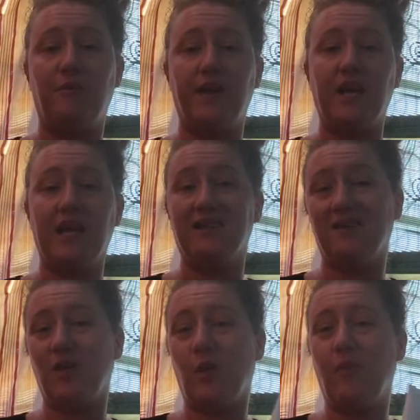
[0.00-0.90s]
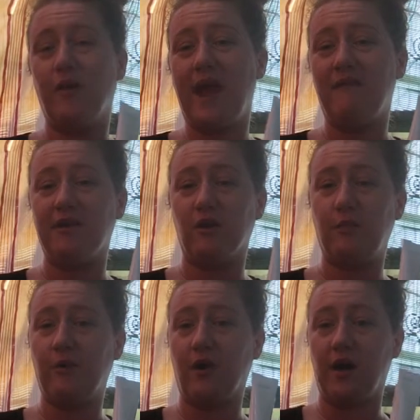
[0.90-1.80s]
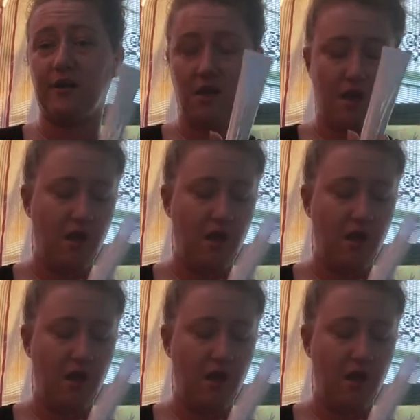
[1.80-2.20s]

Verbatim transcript: having her put on.